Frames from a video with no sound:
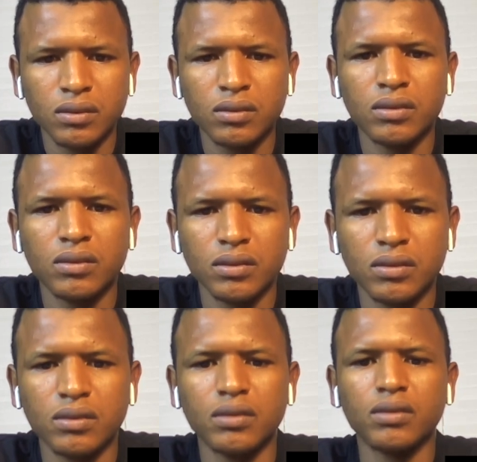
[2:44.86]

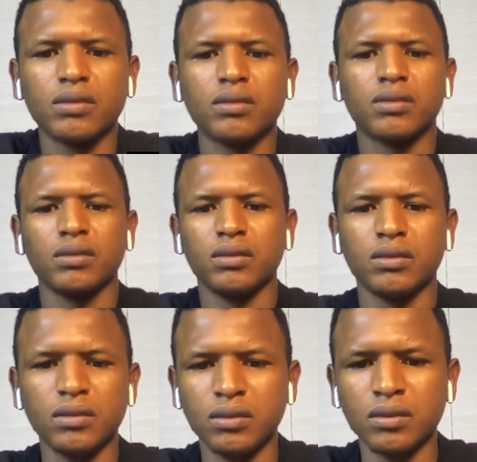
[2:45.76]

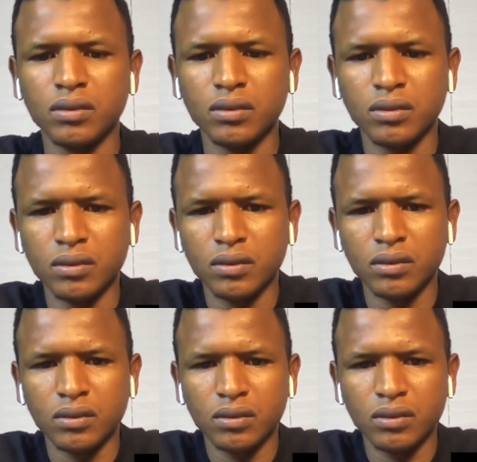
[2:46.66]

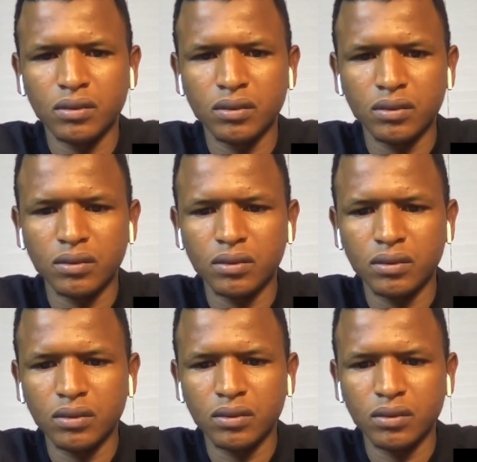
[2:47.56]

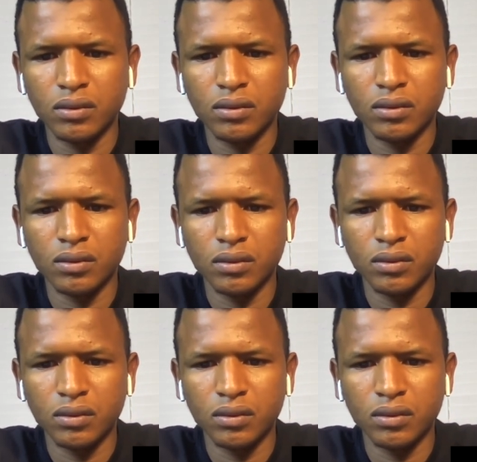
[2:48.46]
(silence)